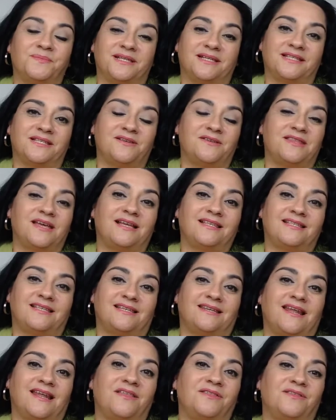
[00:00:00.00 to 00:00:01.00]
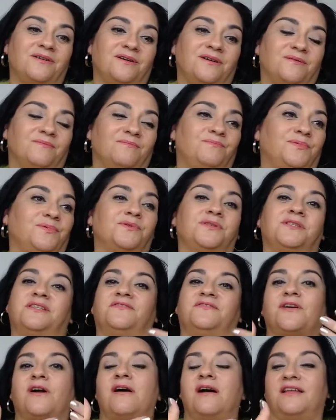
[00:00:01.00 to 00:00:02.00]
And so that's another boost
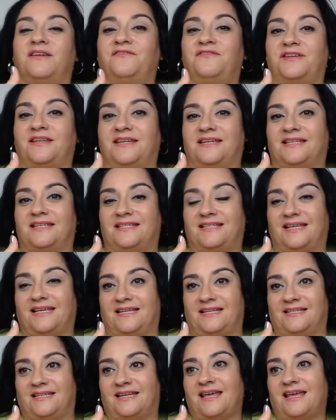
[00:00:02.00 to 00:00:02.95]
of confidence, and